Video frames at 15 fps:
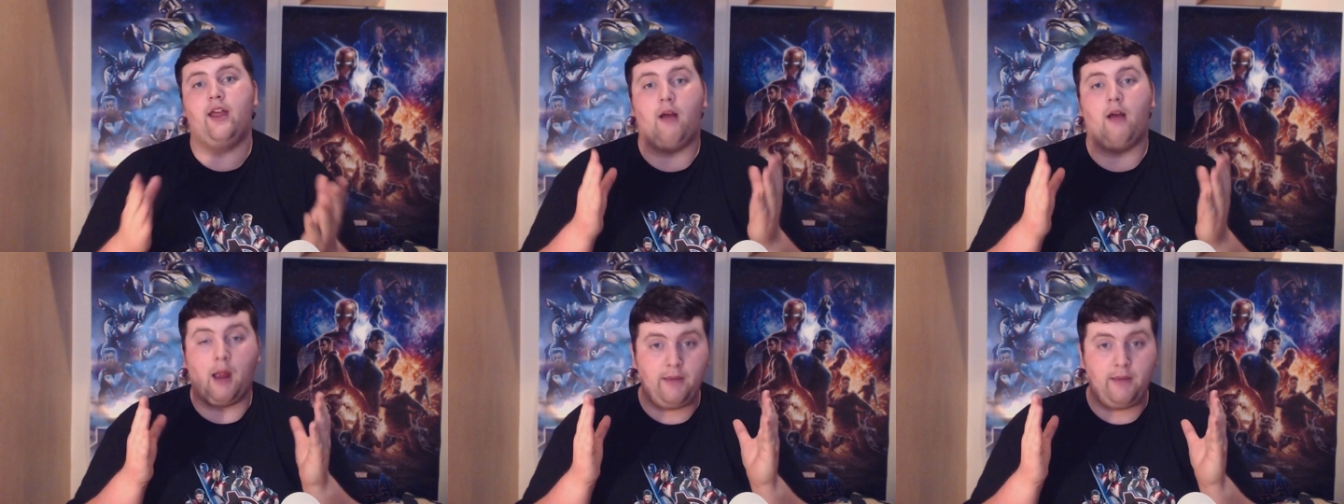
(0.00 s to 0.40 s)

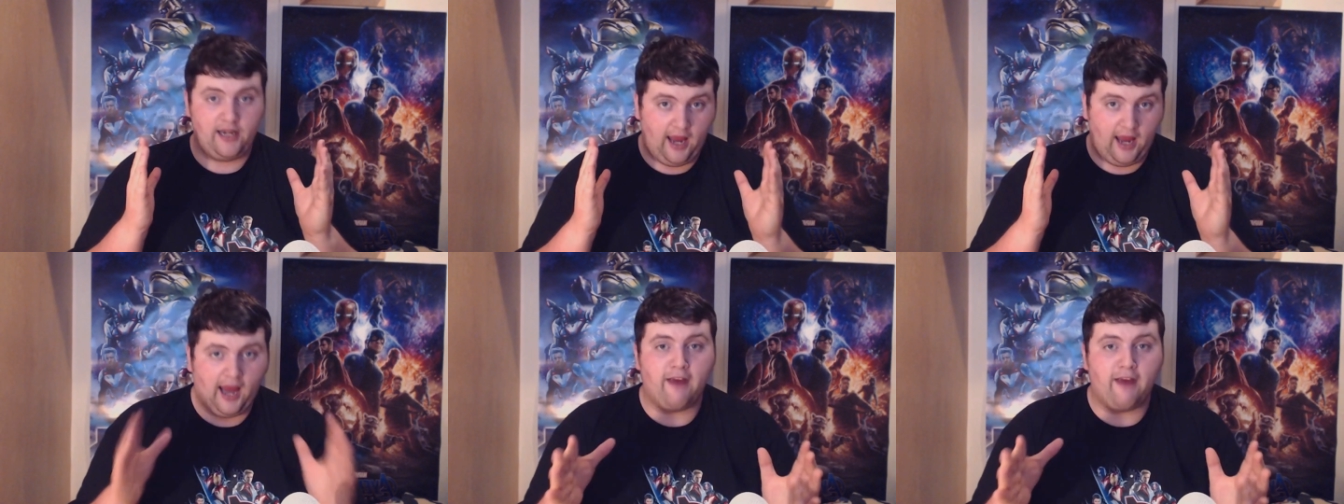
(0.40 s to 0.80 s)
I mean
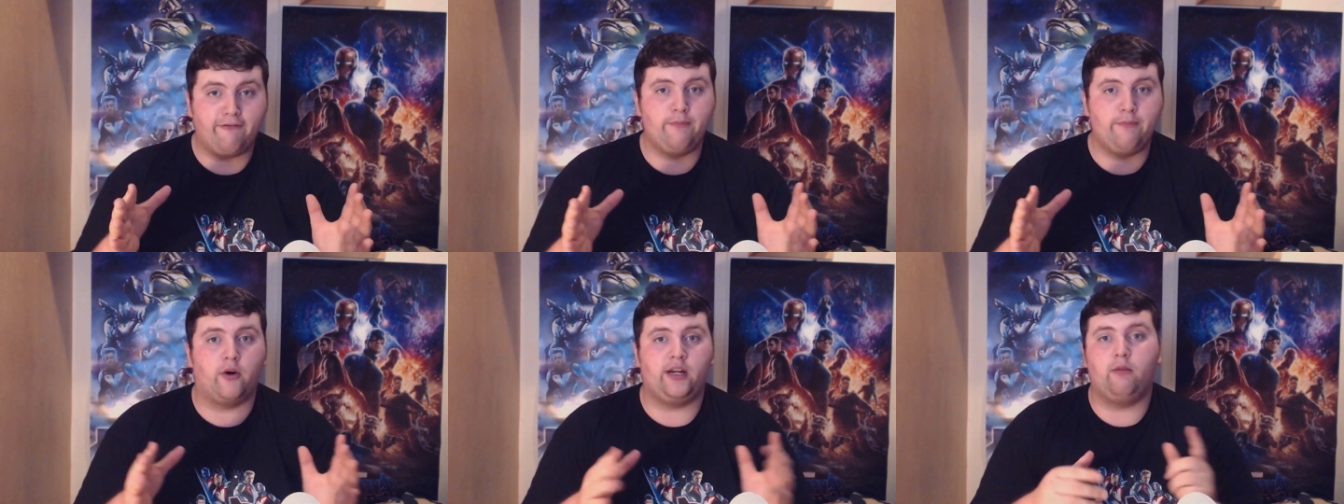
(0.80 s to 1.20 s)

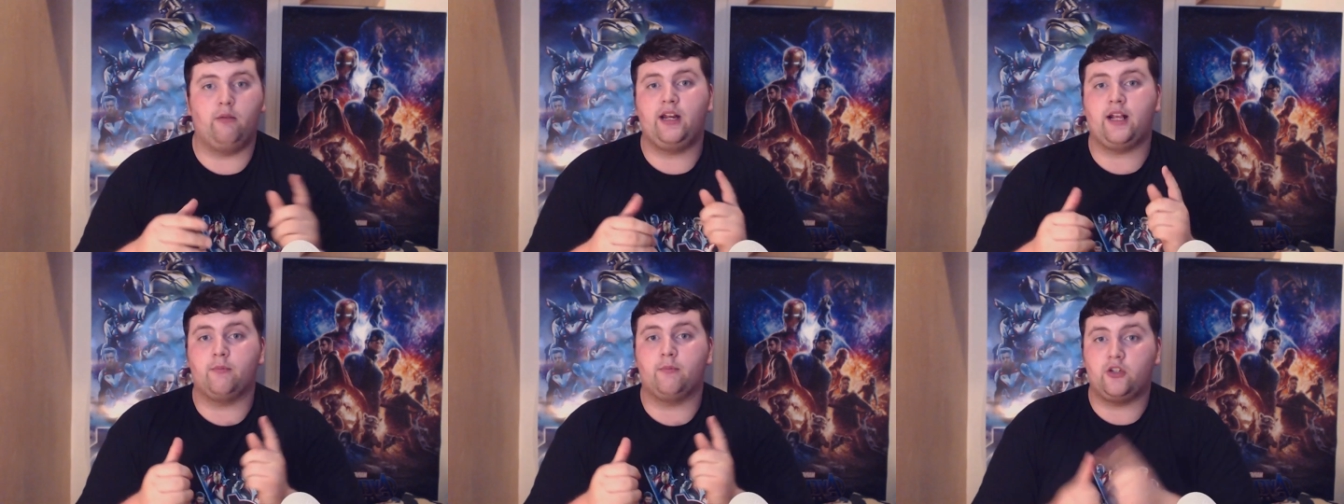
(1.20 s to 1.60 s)
everybody, when
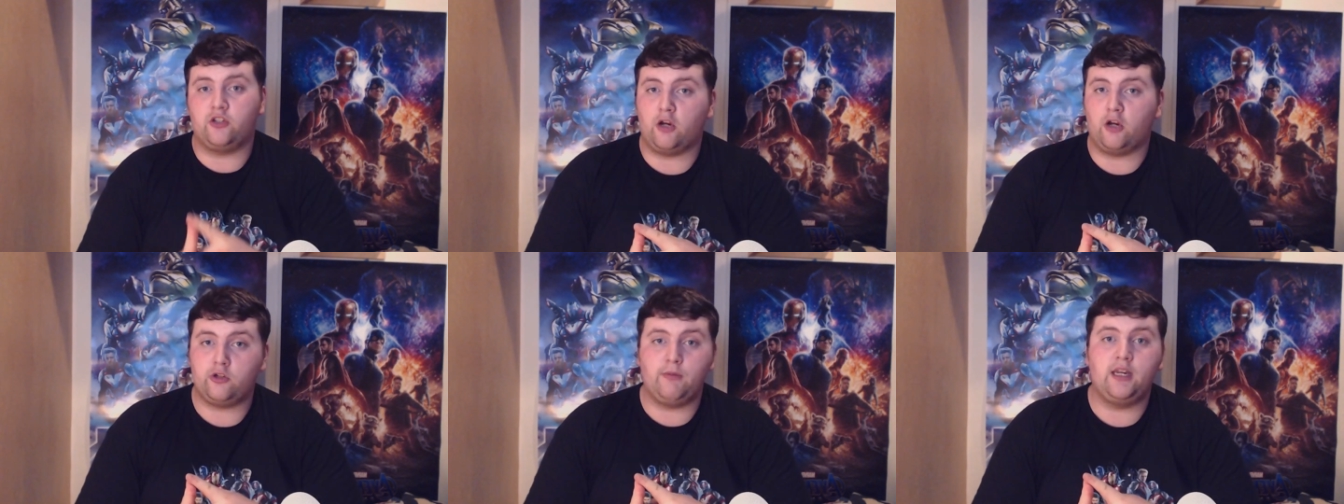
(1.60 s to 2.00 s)
it comes to
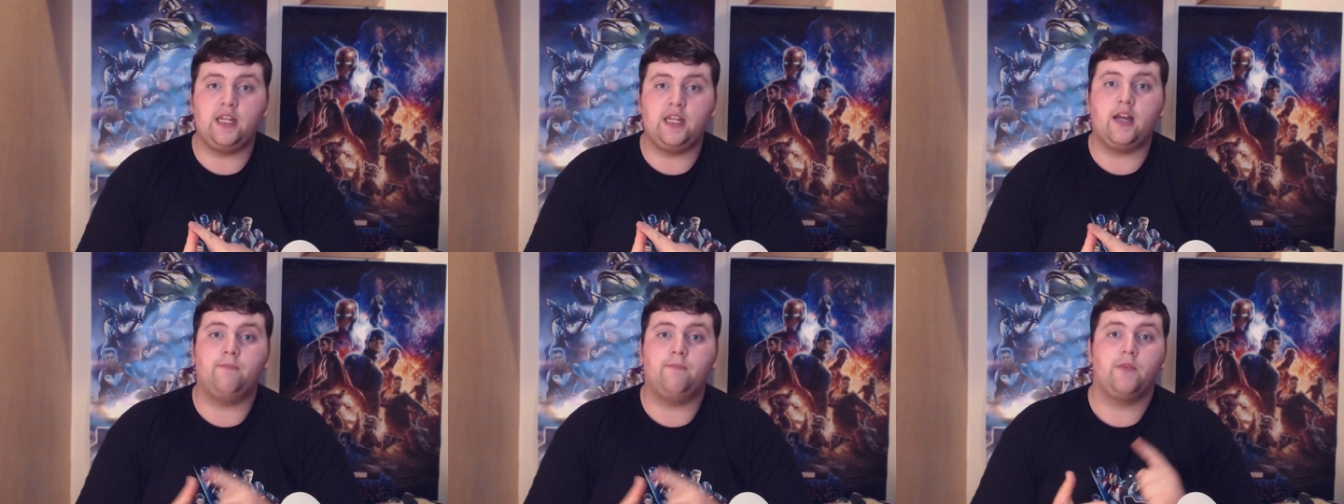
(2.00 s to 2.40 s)
social
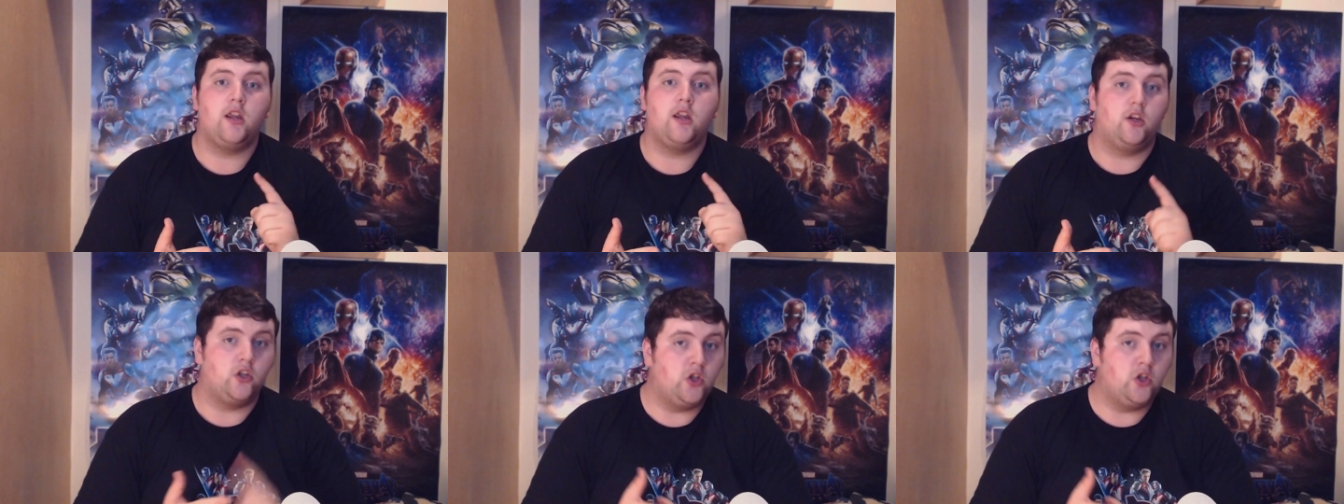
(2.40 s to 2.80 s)
media,
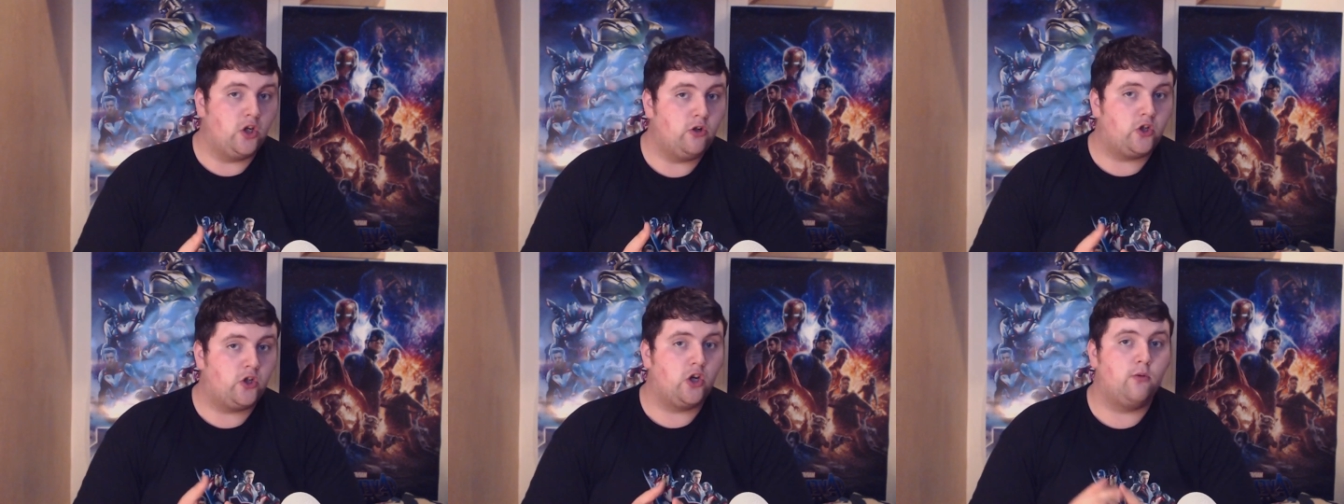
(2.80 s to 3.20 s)

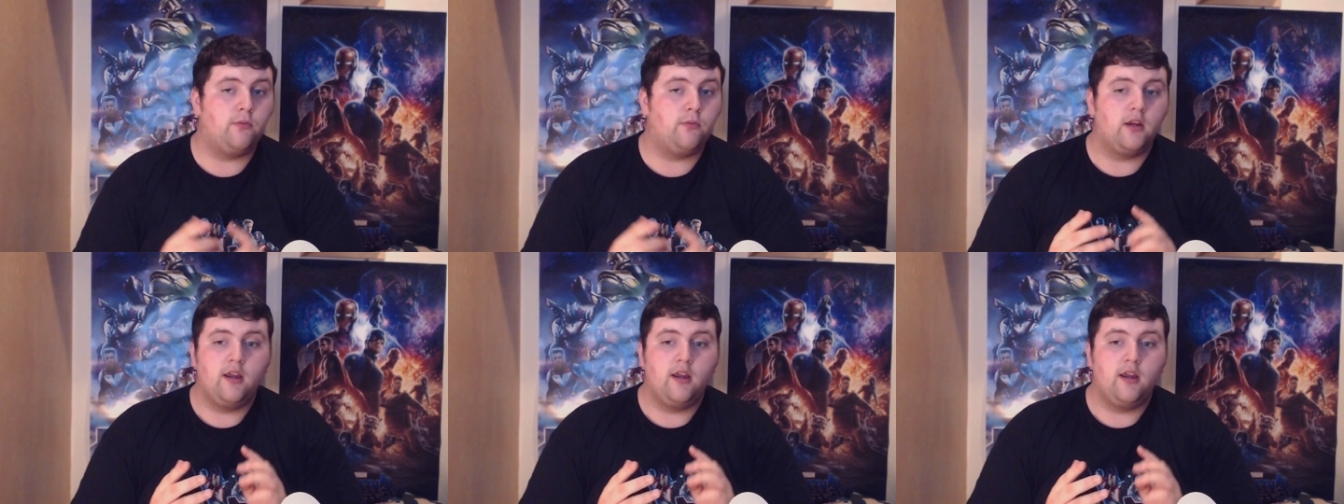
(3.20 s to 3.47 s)
YouTube,